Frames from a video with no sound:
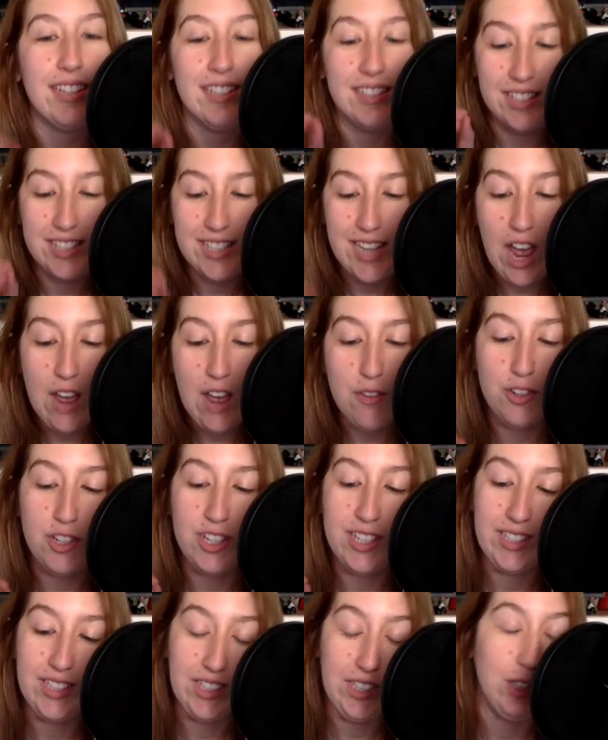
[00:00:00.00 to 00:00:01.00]
I
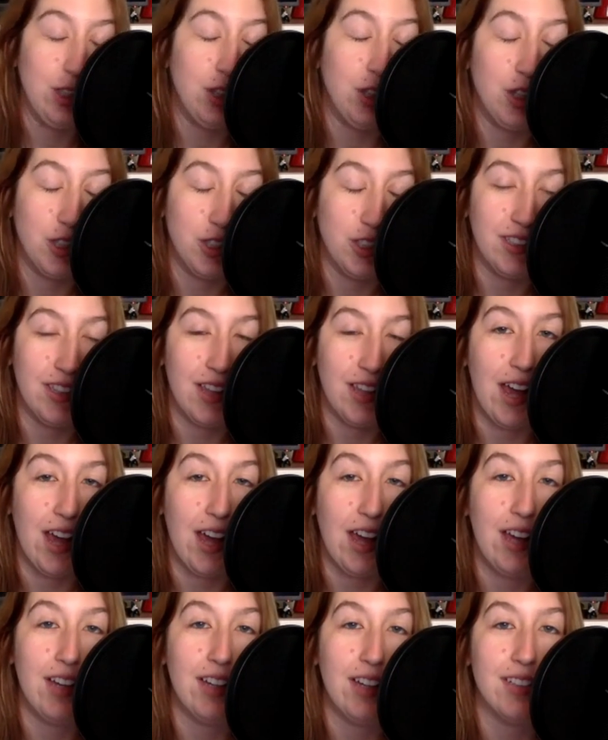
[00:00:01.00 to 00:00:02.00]
definitely learned
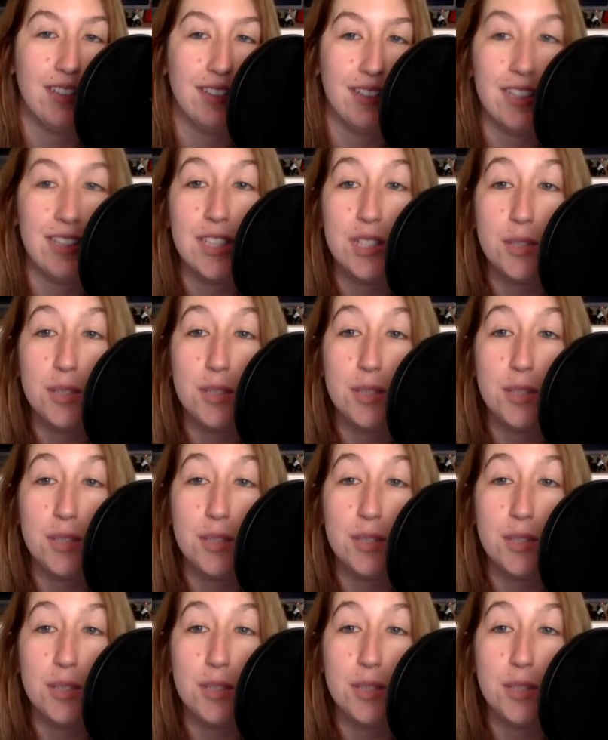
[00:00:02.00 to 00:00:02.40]
that this